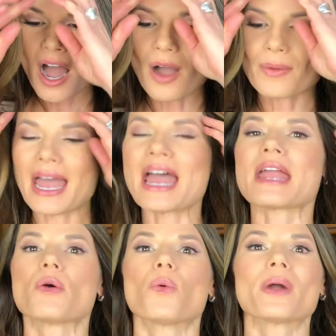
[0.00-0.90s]

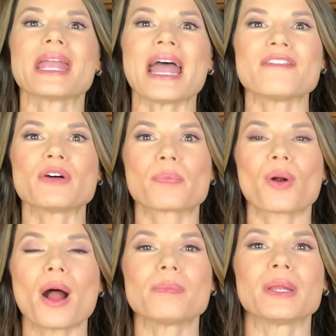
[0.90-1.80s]
Okay, we have a
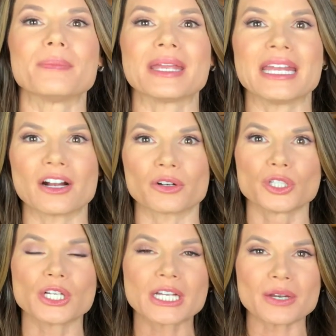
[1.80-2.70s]
problem here.
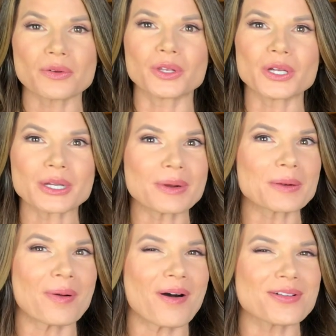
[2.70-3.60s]
Look
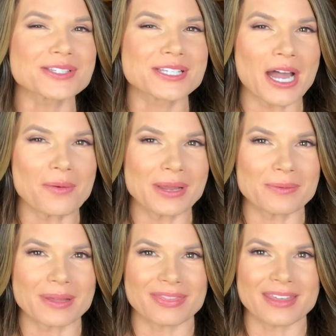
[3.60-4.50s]
where Paul's
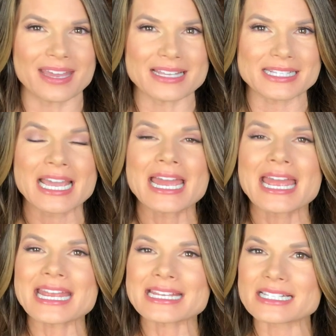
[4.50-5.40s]
going with this.
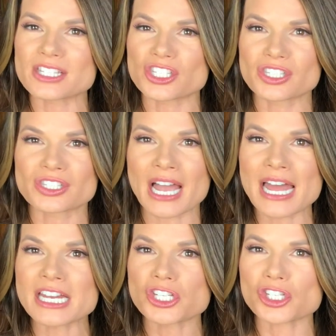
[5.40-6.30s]
He
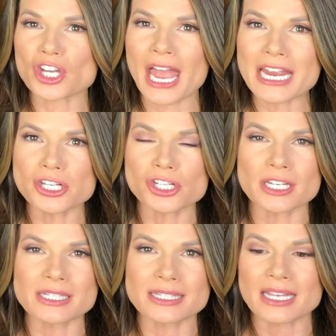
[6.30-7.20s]
kind of
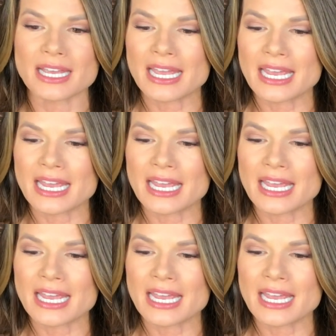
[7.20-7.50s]
changes